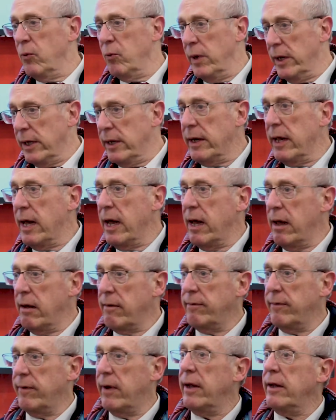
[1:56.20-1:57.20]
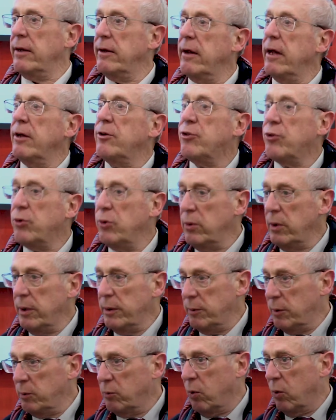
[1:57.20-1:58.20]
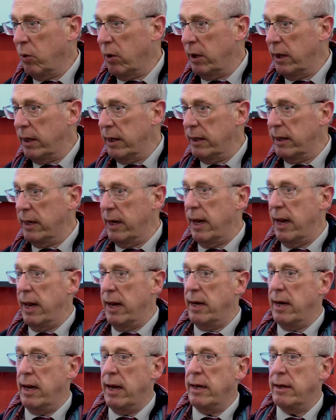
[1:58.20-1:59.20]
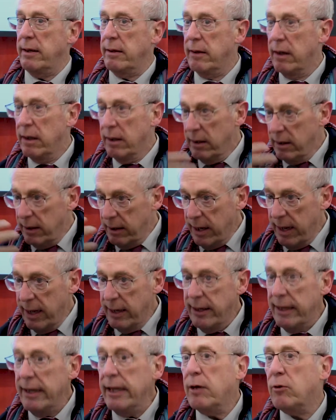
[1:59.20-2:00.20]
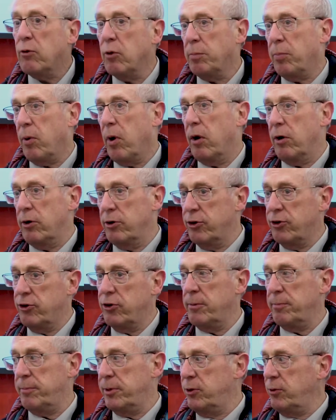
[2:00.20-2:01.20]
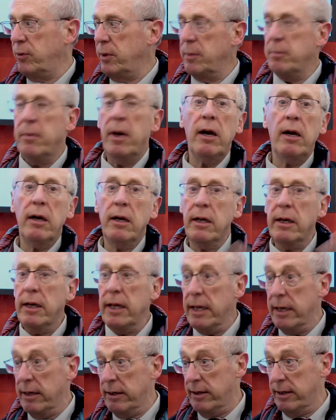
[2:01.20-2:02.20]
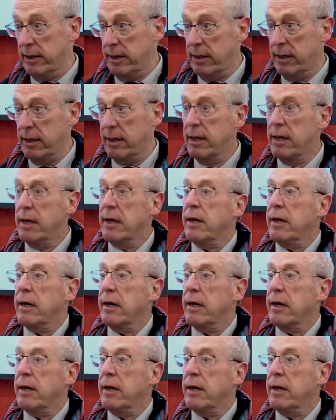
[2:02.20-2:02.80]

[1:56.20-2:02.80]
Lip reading: we could have a truly rewarding and an equal partnership between America and India